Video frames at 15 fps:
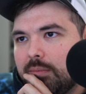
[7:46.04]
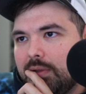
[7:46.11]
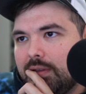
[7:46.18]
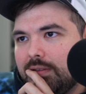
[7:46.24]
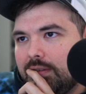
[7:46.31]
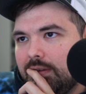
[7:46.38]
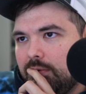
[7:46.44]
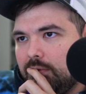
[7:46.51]

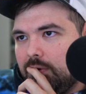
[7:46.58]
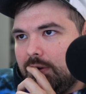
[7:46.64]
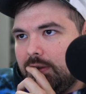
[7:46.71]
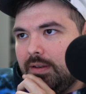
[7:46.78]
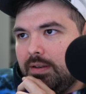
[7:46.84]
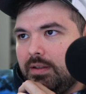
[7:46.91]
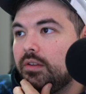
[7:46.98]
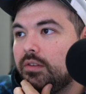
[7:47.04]
PC
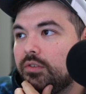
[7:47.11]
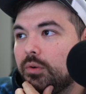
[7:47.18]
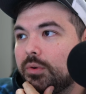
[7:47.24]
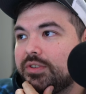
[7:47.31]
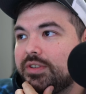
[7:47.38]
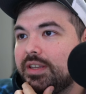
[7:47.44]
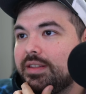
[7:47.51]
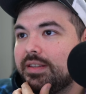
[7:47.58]
one. So we're
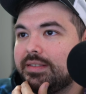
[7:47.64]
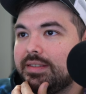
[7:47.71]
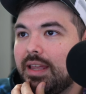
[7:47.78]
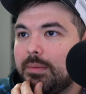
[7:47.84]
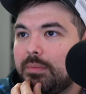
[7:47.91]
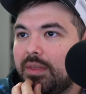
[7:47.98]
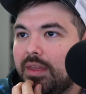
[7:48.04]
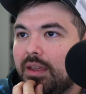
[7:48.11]
seeing the
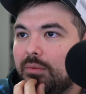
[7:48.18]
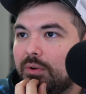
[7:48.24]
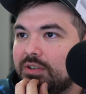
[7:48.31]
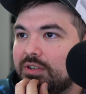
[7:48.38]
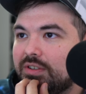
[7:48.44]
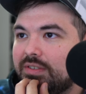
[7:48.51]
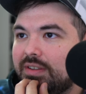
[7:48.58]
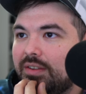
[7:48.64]
same thing where it
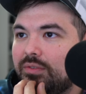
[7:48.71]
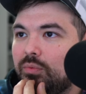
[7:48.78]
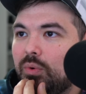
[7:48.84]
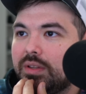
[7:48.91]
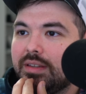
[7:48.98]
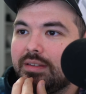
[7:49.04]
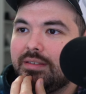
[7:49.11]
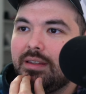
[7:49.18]
just says
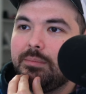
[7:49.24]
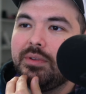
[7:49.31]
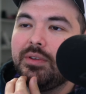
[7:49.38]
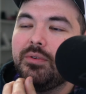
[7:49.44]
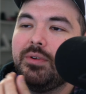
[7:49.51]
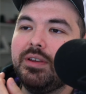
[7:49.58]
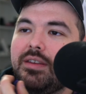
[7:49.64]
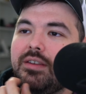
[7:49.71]
what the
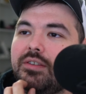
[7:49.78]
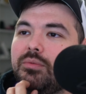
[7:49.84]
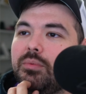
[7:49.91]
CPU is,